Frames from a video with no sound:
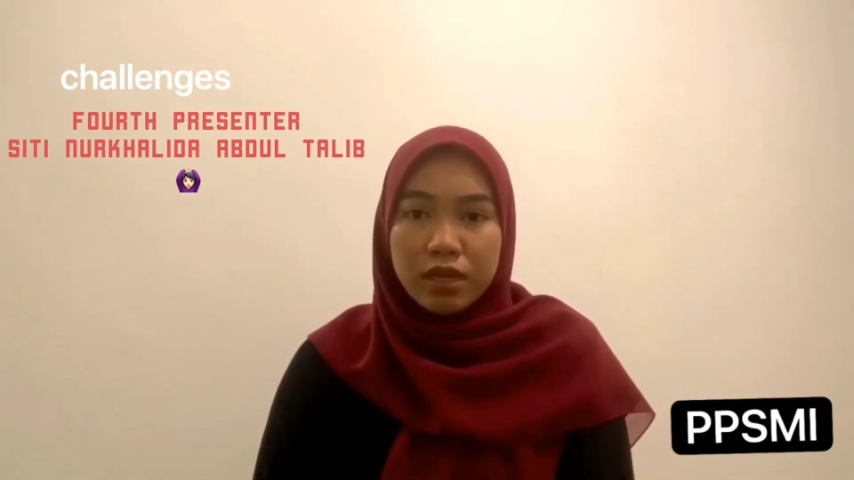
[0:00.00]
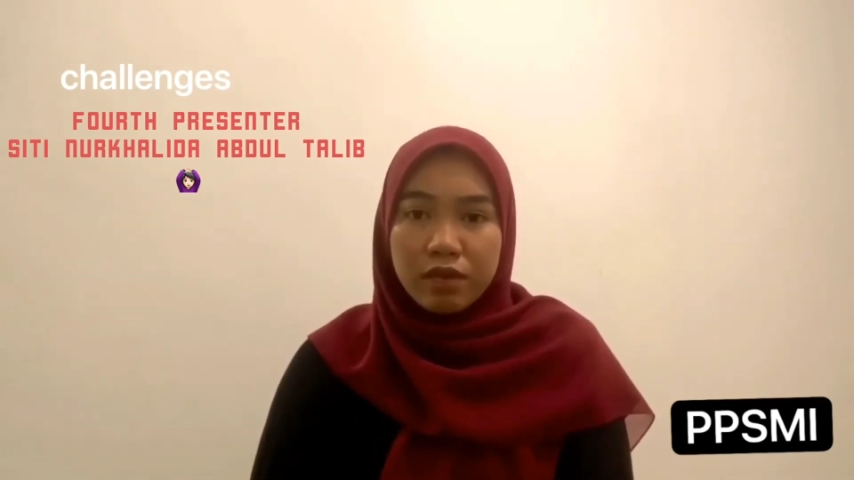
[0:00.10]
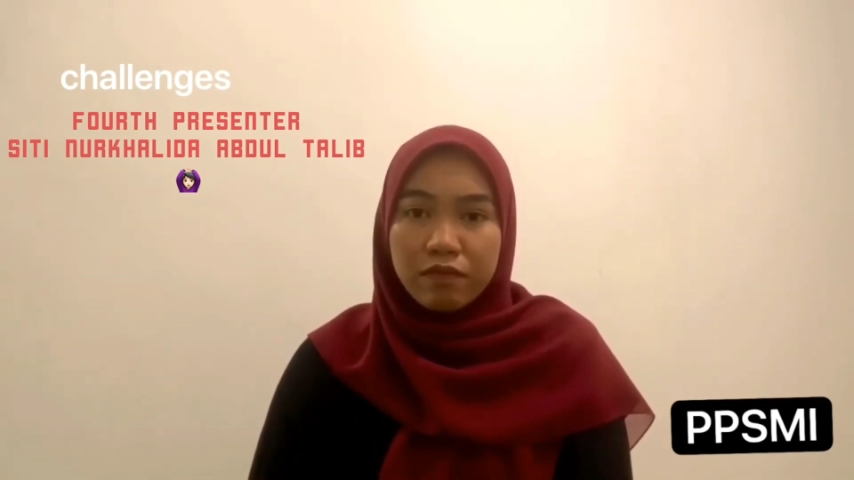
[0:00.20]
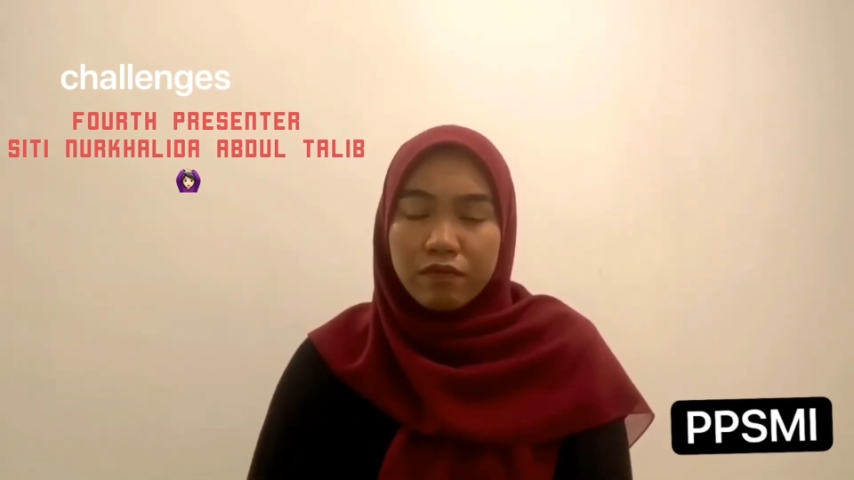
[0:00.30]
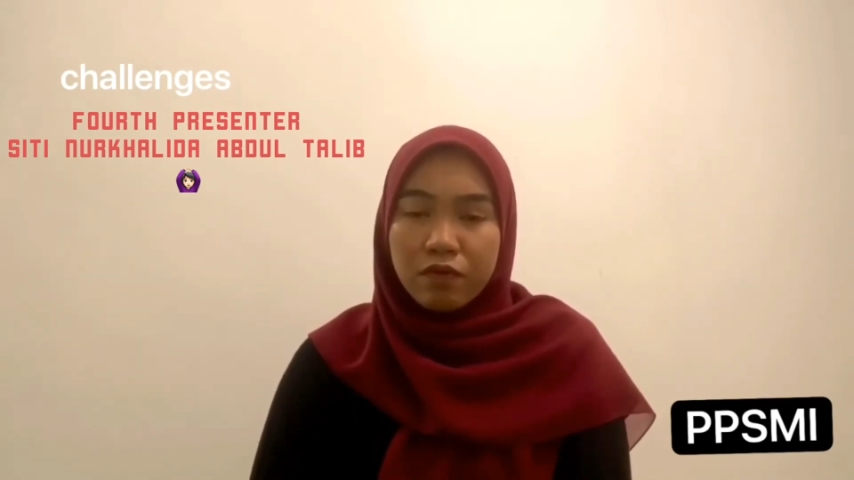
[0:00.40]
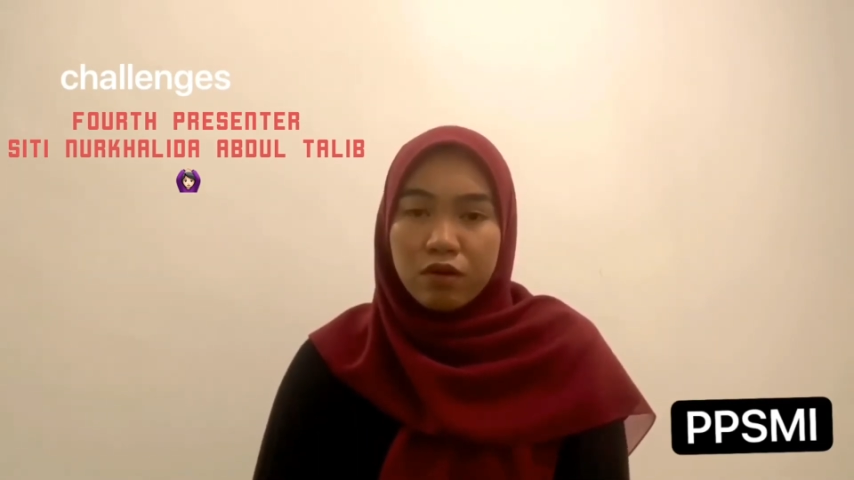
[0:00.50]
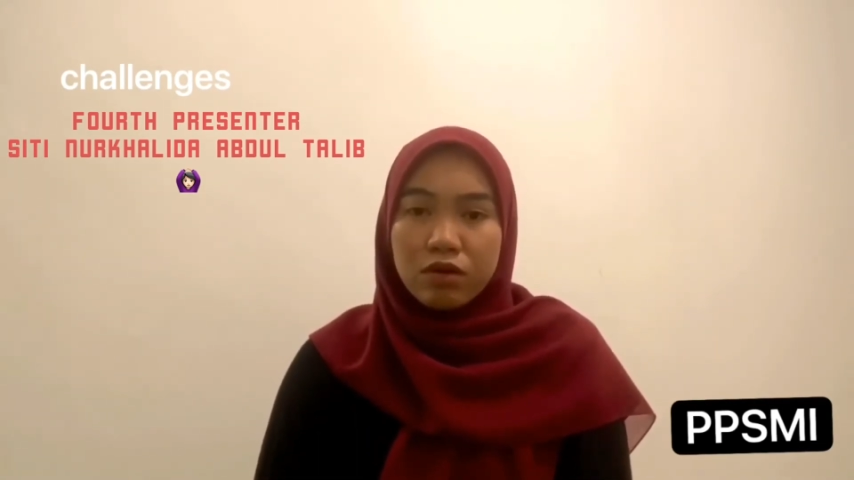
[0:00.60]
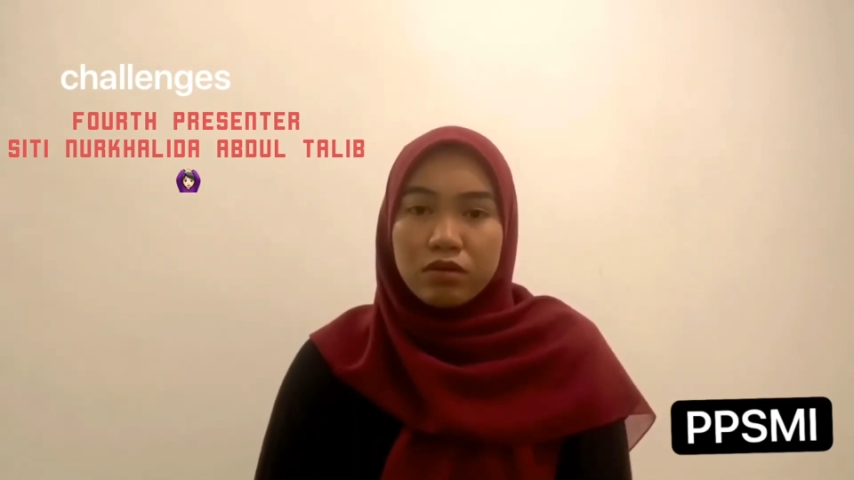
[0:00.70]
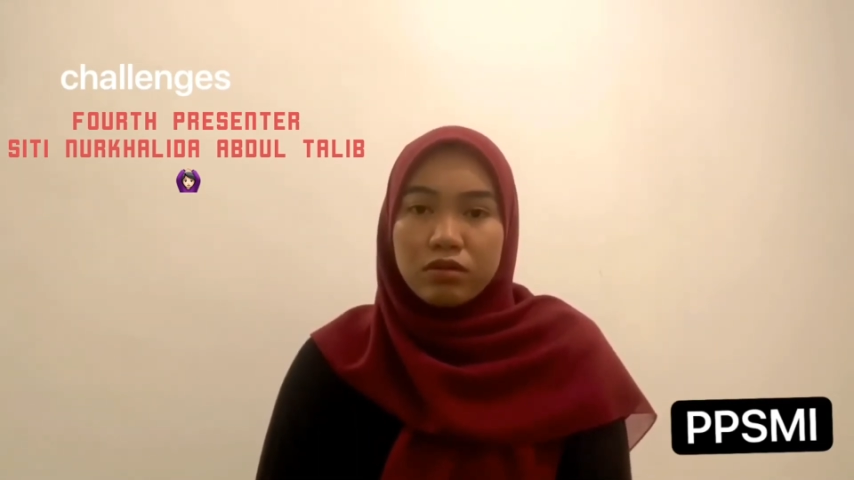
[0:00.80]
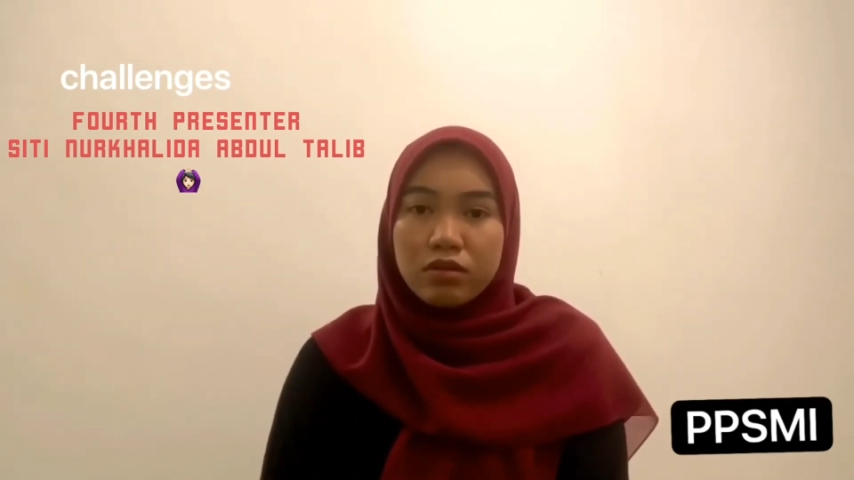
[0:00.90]
for
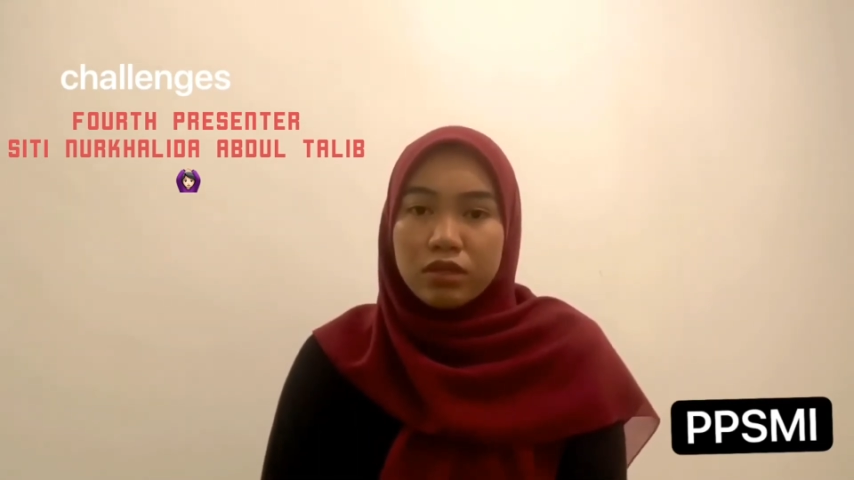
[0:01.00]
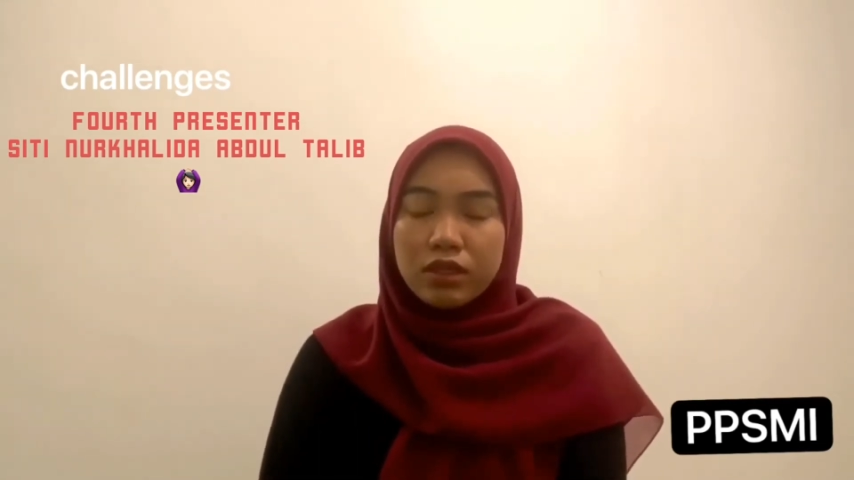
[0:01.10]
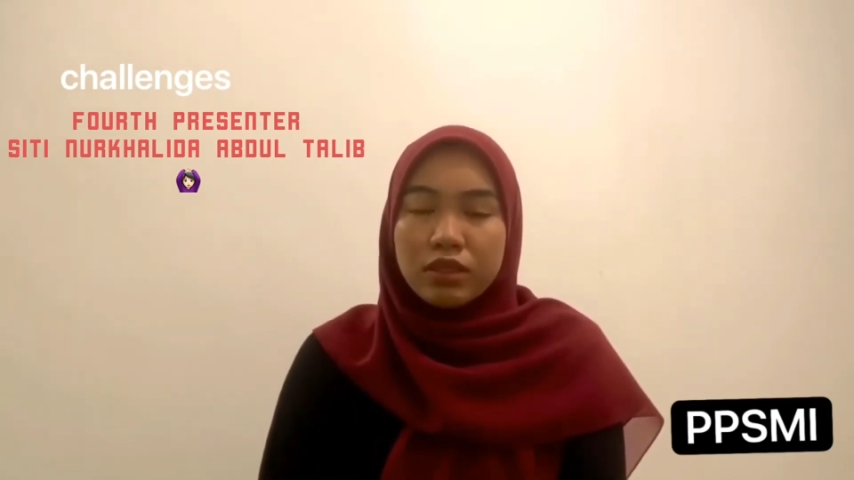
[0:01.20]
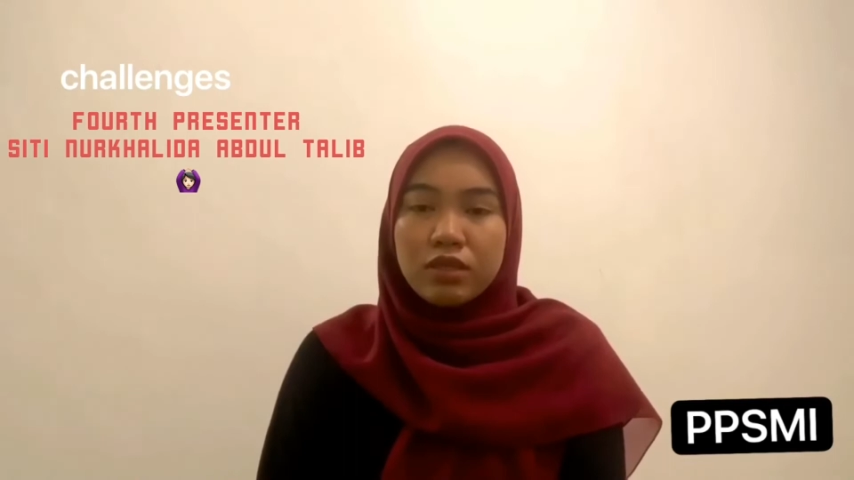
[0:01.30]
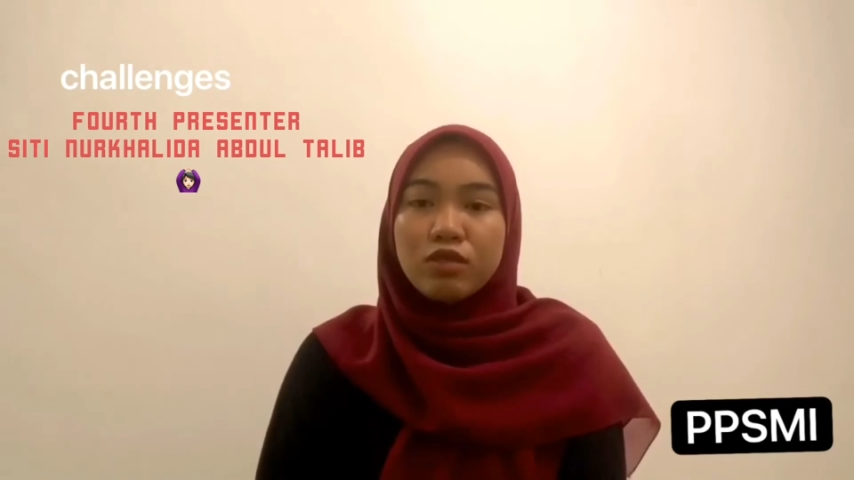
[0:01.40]
teachers